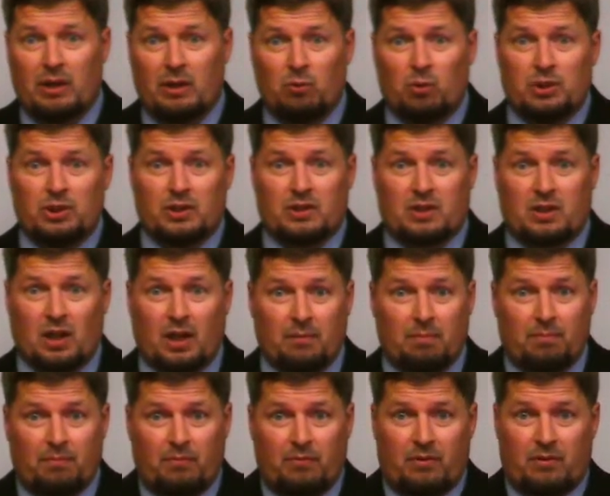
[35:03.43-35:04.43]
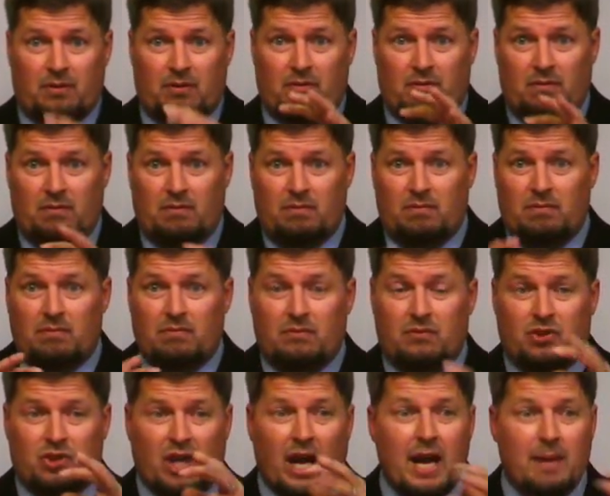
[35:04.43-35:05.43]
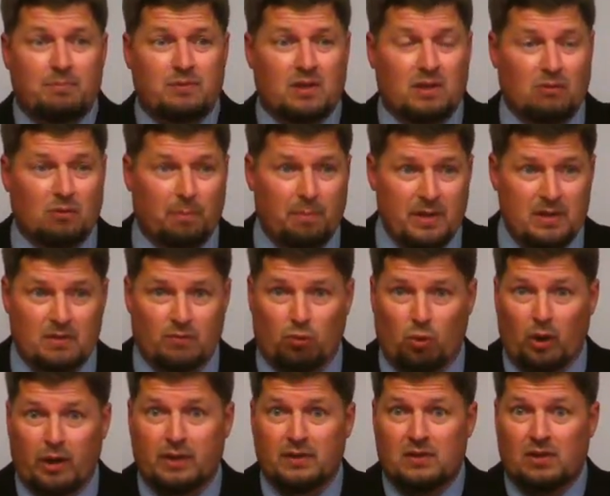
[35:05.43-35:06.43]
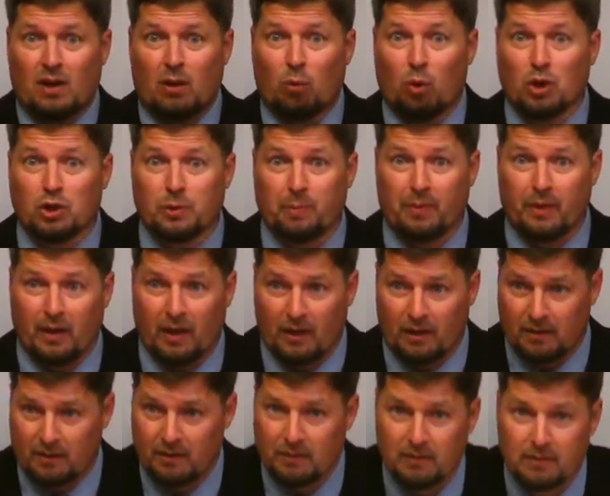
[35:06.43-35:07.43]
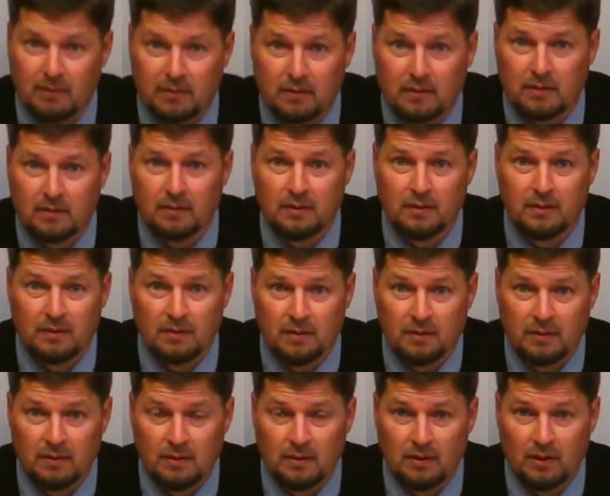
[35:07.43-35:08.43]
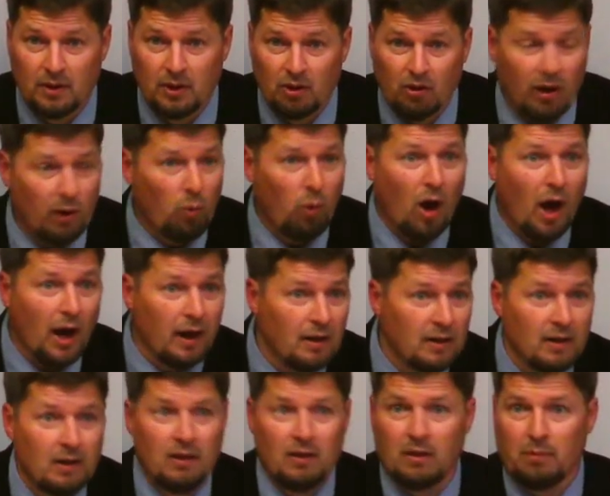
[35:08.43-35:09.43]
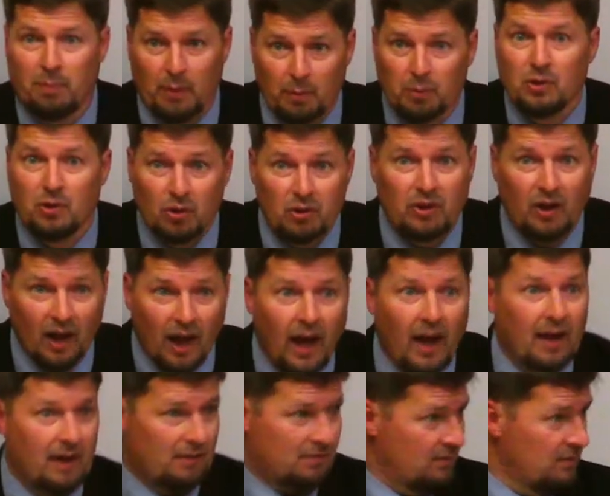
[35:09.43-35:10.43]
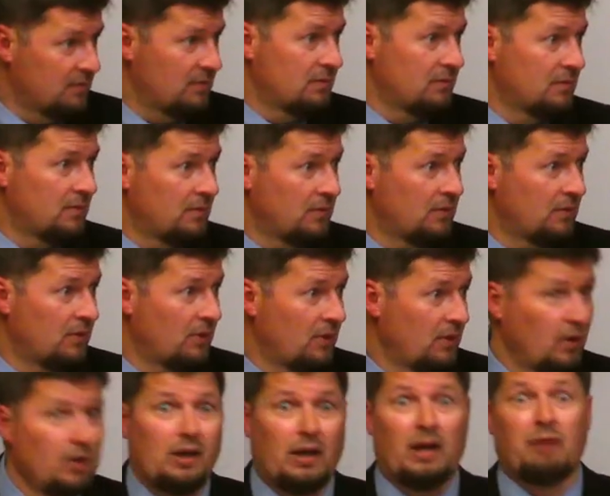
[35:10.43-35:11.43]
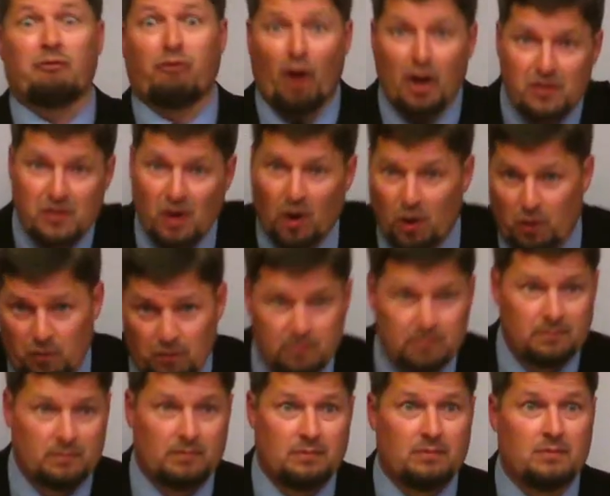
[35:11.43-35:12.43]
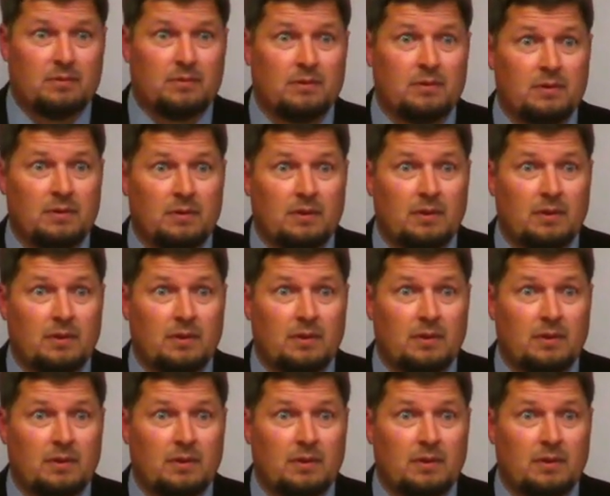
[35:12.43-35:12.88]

will just cut shapes into a piece of wood and start worshiping it. Yeah. You're like, what? People do it today yeah. in Fresno. right.